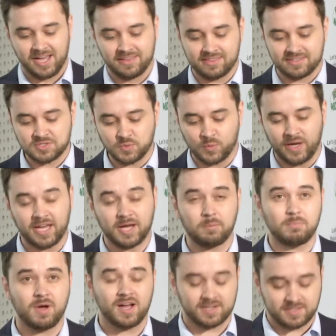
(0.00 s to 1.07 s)
This week
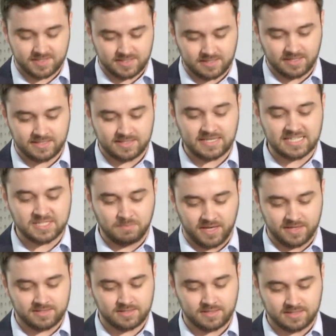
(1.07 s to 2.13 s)
marks 6
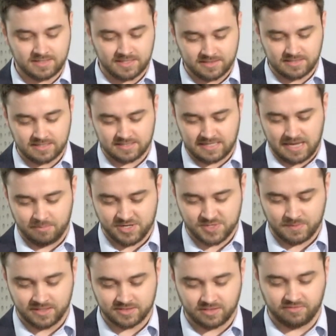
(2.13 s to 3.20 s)
months since the
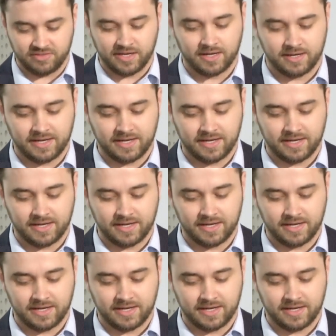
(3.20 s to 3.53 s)
establishment of the